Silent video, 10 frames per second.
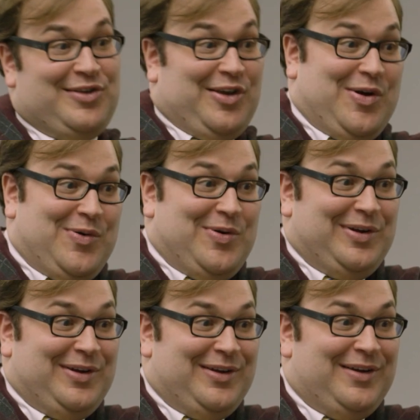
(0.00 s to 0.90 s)
so
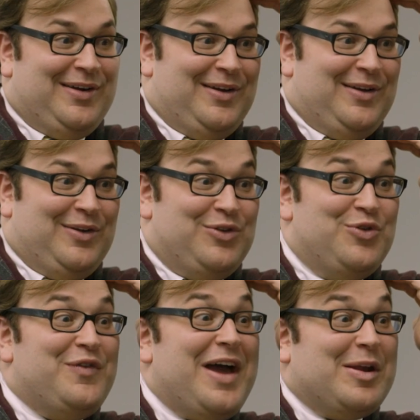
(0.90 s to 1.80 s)

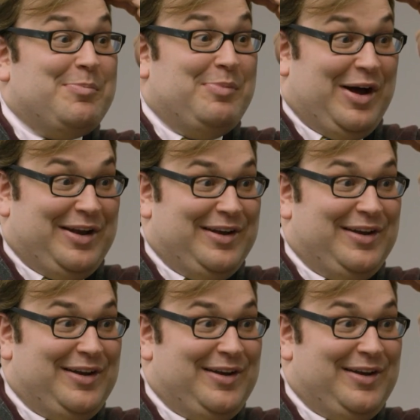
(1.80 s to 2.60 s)
you've got a button